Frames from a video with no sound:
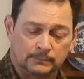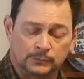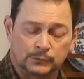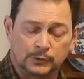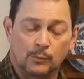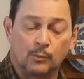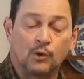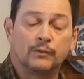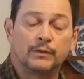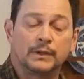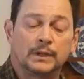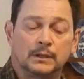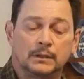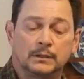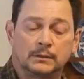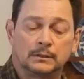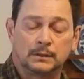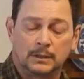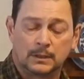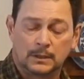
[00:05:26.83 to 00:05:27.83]

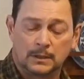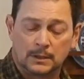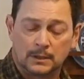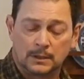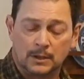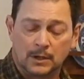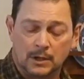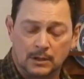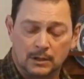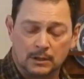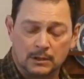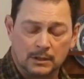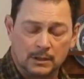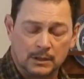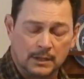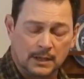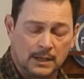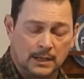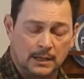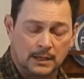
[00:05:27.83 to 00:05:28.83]
Removing
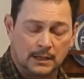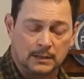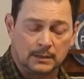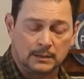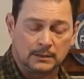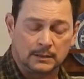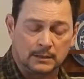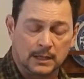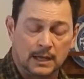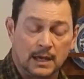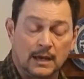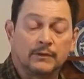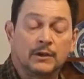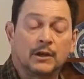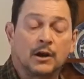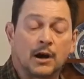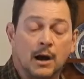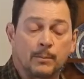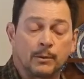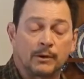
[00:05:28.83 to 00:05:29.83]
heavy
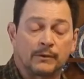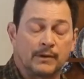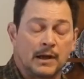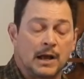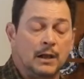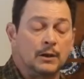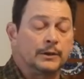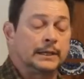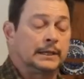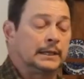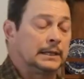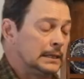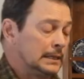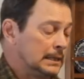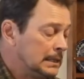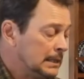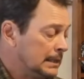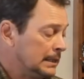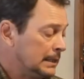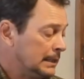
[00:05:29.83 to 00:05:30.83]
copper fouling
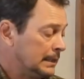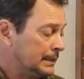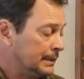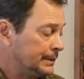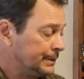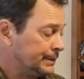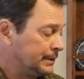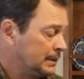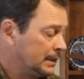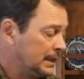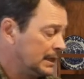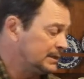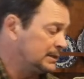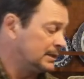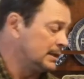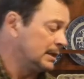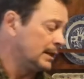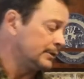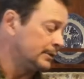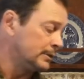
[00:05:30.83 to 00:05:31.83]
it's
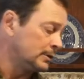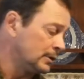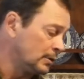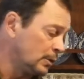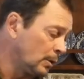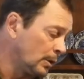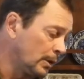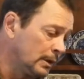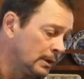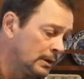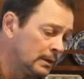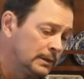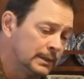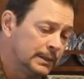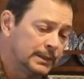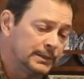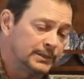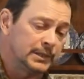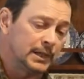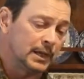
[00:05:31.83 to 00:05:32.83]
another tutorial
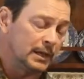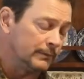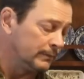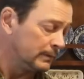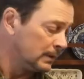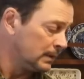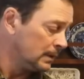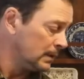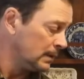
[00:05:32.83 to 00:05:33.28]
in itself.